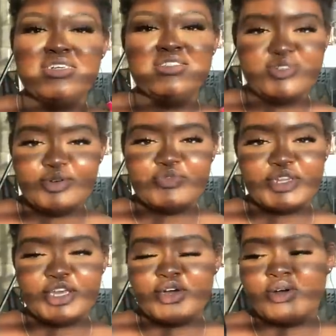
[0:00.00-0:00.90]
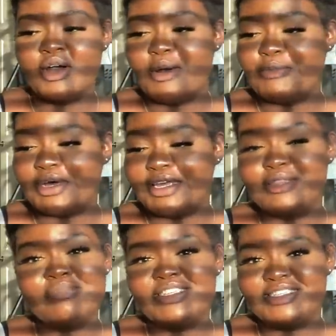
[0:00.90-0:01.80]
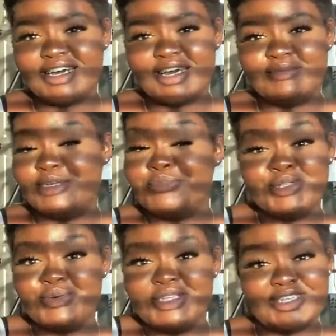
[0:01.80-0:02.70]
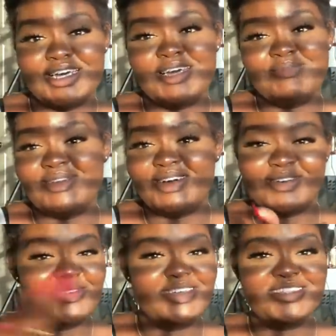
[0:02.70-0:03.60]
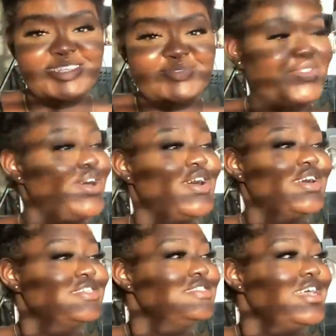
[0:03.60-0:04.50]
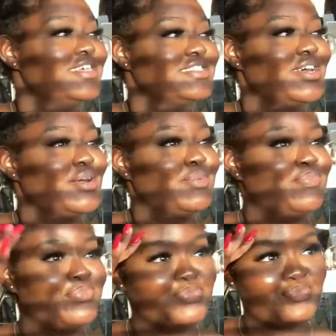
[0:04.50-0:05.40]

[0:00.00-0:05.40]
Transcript: do a video. But in the meantime, in between time, y'all go and get these vlogs that's um